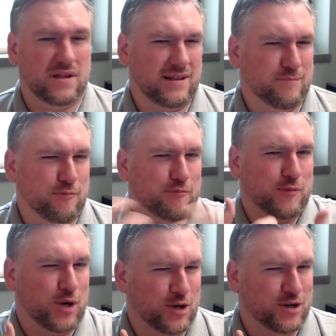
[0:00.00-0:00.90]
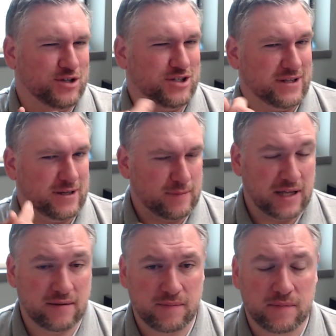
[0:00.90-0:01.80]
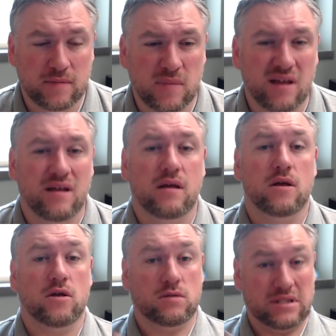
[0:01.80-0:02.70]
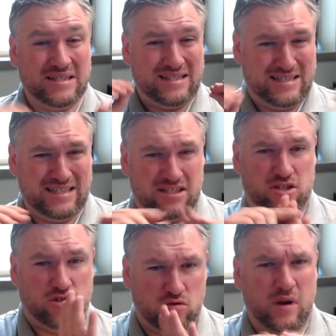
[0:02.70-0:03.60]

So what it means is it merges those two things together.